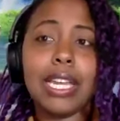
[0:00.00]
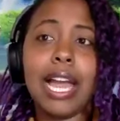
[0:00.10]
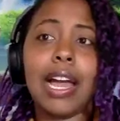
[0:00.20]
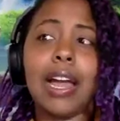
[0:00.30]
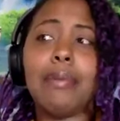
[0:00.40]

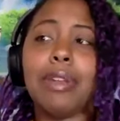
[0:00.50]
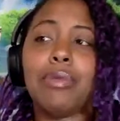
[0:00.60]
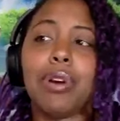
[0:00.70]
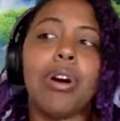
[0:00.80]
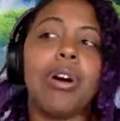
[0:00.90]
Yeah. I
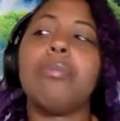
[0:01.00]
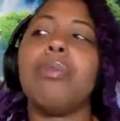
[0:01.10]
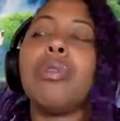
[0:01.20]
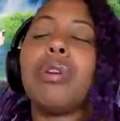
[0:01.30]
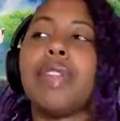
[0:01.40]
mean, we're all
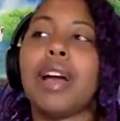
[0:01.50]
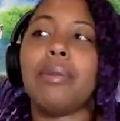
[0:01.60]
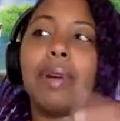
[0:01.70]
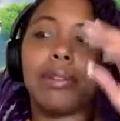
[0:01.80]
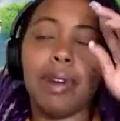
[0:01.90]
born
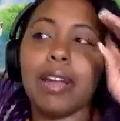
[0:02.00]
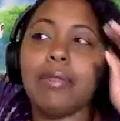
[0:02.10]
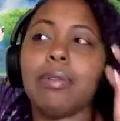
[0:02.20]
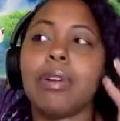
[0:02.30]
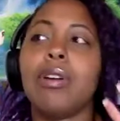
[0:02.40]
that way,
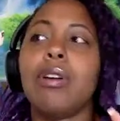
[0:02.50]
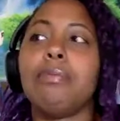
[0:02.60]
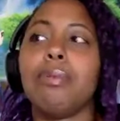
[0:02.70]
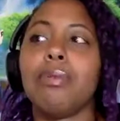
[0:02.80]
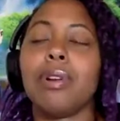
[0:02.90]
right? We're all
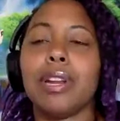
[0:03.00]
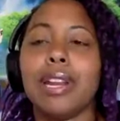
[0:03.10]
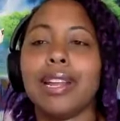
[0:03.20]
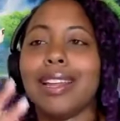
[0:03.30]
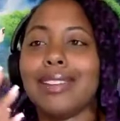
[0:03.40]
born, and
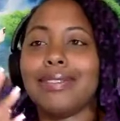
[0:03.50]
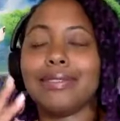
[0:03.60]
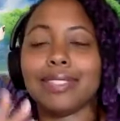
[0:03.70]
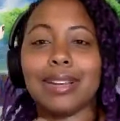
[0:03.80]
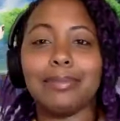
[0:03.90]
I, I
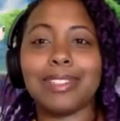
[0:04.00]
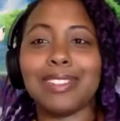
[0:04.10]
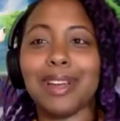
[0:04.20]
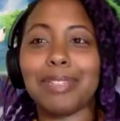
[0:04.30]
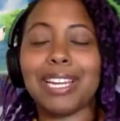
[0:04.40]
I'm
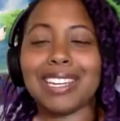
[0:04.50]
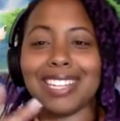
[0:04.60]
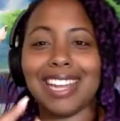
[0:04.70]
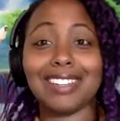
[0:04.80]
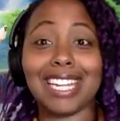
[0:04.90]
upset
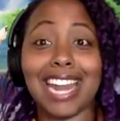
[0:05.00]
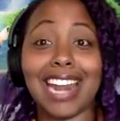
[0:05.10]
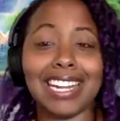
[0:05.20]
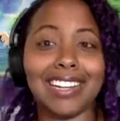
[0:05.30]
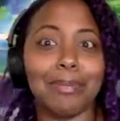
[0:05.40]
because I have to get
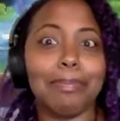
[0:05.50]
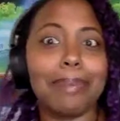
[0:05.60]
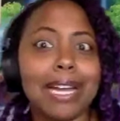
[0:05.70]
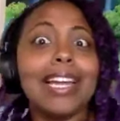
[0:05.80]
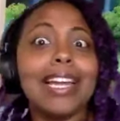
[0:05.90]
out of here.
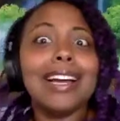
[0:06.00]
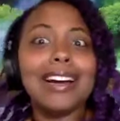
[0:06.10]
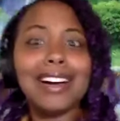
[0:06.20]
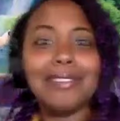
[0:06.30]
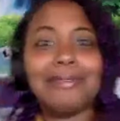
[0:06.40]
But
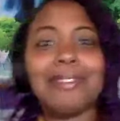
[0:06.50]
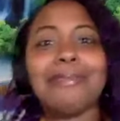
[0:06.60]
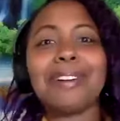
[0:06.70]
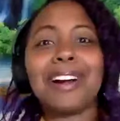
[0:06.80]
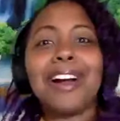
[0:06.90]
um,
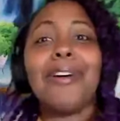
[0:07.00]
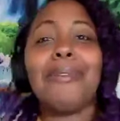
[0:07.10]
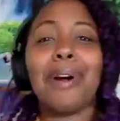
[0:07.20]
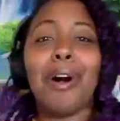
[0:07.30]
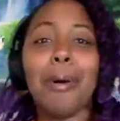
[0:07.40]
we're
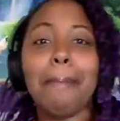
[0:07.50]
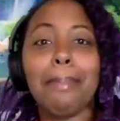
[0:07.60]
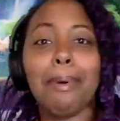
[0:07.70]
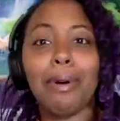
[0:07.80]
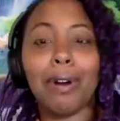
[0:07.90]
we're all
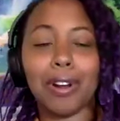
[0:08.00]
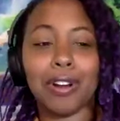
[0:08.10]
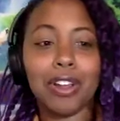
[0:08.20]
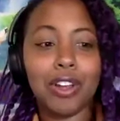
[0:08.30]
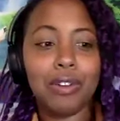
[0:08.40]

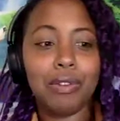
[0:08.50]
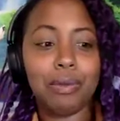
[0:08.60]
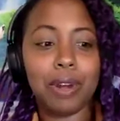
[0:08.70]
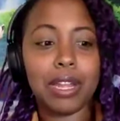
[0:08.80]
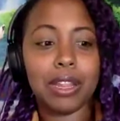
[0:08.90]
born
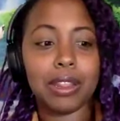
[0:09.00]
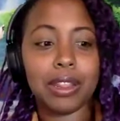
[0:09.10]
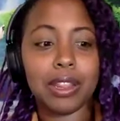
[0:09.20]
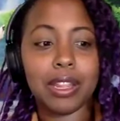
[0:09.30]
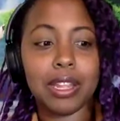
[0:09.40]
with
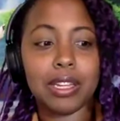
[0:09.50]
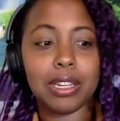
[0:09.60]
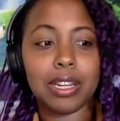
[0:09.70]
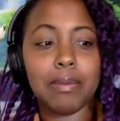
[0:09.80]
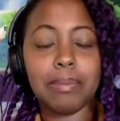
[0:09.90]

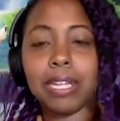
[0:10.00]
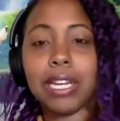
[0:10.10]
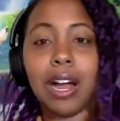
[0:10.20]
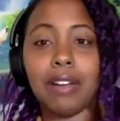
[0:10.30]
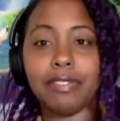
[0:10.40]

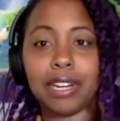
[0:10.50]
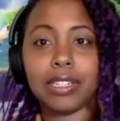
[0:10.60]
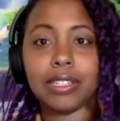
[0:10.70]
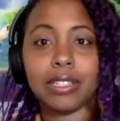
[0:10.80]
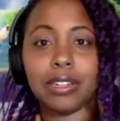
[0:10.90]
complete
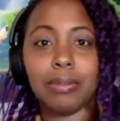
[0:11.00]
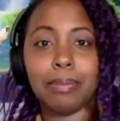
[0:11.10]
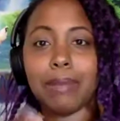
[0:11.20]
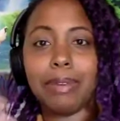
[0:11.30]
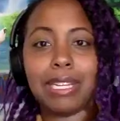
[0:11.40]
confidence. You know,
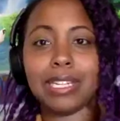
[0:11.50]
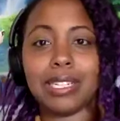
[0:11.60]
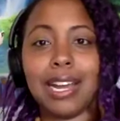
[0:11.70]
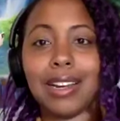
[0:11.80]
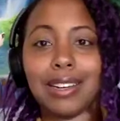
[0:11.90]
baby does
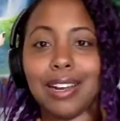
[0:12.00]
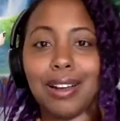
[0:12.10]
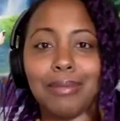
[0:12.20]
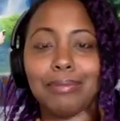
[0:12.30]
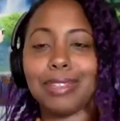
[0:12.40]
not
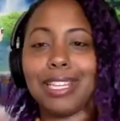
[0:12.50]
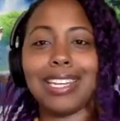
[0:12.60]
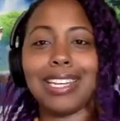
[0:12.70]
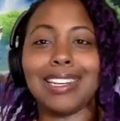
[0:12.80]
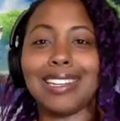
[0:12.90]
come
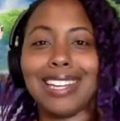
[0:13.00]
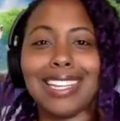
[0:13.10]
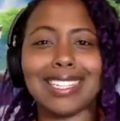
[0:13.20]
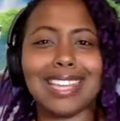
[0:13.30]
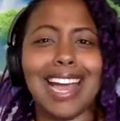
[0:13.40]
thinking
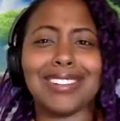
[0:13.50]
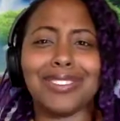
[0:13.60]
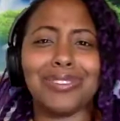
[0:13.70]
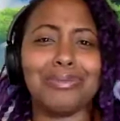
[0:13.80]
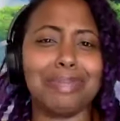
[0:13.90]
its thighs are
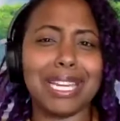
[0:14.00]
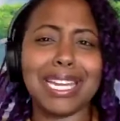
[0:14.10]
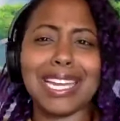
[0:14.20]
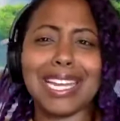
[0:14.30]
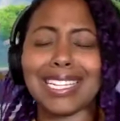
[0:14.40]
too
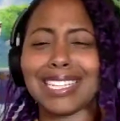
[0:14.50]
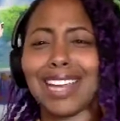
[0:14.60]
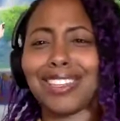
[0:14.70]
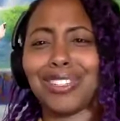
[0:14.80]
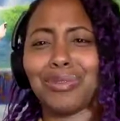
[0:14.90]
big, it's
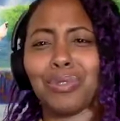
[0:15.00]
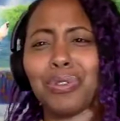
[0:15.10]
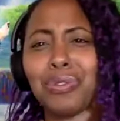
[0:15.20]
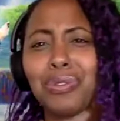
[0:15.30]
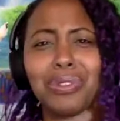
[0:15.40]
got these
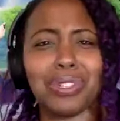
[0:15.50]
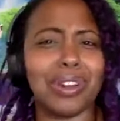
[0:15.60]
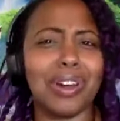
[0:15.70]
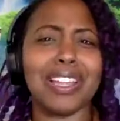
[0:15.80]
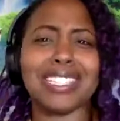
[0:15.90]
rolls
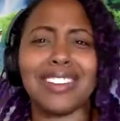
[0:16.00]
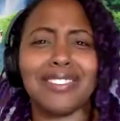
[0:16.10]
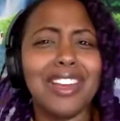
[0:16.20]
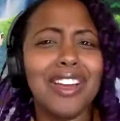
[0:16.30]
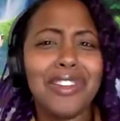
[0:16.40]
and all that
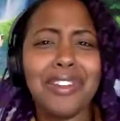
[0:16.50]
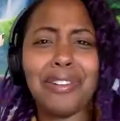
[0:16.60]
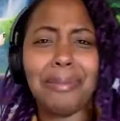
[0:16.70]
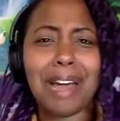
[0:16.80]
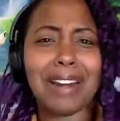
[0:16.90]
stuff.
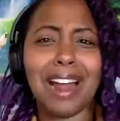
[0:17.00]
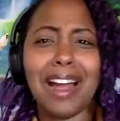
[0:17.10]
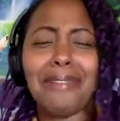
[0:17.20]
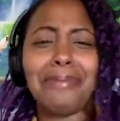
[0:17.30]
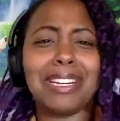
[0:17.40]
No matter
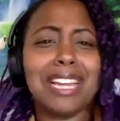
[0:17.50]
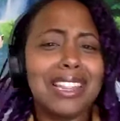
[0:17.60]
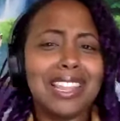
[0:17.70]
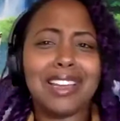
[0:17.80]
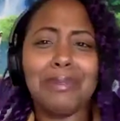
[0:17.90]
how much
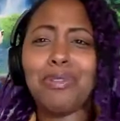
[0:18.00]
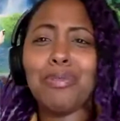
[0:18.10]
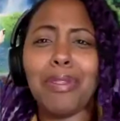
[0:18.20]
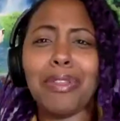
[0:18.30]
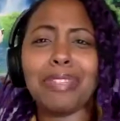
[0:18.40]
they can
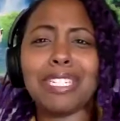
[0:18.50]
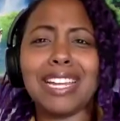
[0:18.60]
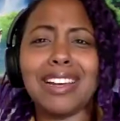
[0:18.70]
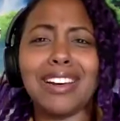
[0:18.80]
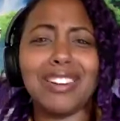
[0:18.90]
poop on
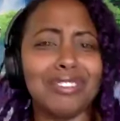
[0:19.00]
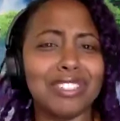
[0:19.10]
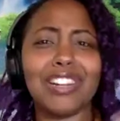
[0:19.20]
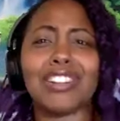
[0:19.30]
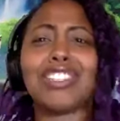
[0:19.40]
themselves,
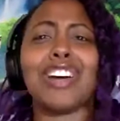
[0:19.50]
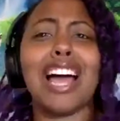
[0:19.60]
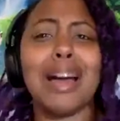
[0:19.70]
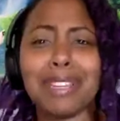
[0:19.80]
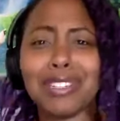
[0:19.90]
they are still
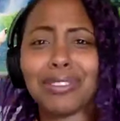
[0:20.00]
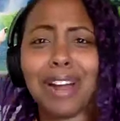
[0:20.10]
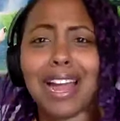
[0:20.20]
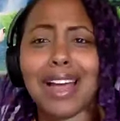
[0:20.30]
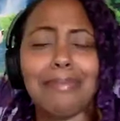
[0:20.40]
happy as
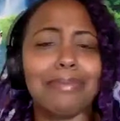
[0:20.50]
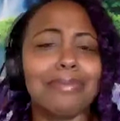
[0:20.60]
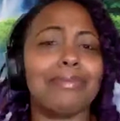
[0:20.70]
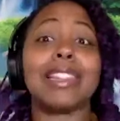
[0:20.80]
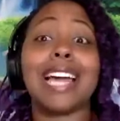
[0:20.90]
crap,
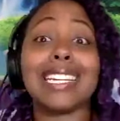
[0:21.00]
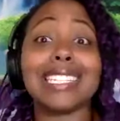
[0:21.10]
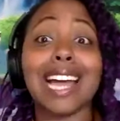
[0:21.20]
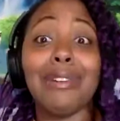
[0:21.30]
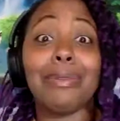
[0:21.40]
right? That is
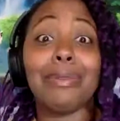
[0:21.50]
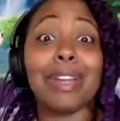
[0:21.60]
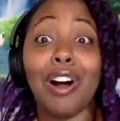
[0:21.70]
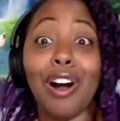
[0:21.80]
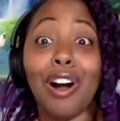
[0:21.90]
how we
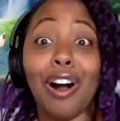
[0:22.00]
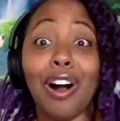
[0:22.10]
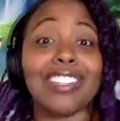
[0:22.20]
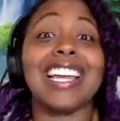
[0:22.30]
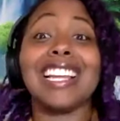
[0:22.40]
are.
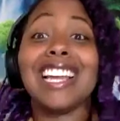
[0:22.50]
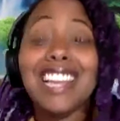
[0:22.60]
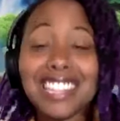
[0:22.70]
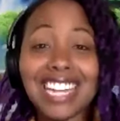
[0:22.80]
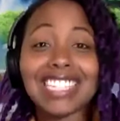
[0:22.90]
Like
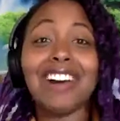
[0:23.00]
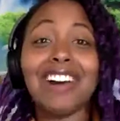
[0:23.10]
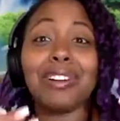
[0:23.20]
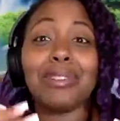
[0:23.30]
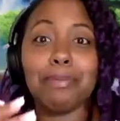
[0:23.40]
that's how
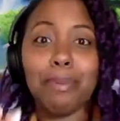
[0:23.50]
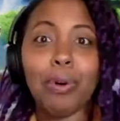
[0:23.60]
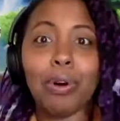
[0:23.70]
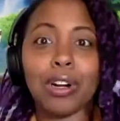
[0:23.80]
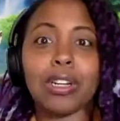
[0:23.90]
we're mm-hmm.
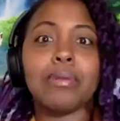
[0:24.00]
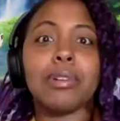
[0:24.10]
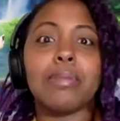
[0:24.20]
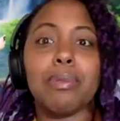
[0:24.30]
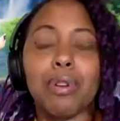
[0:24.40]
born.
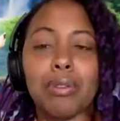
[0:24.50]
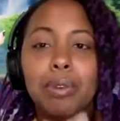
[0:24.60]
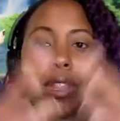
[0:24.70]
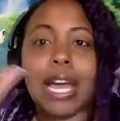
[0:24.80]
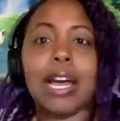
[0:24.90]
We're born
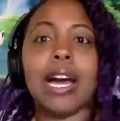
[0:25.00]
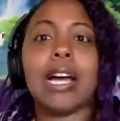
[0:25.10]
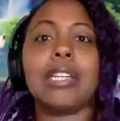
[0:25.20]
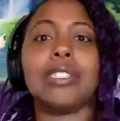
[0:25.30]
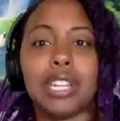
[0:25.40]
with that
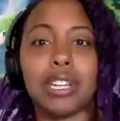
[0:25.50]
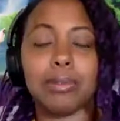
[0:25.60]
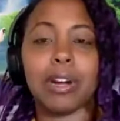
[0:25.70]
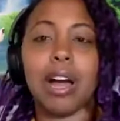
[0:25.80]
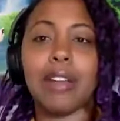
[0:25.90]

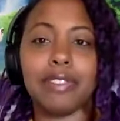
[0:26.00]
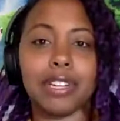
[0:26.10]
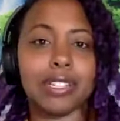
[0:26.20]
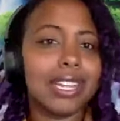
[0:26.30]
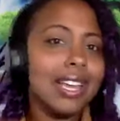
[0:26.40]
unshakable
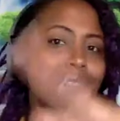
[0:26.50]
confidence.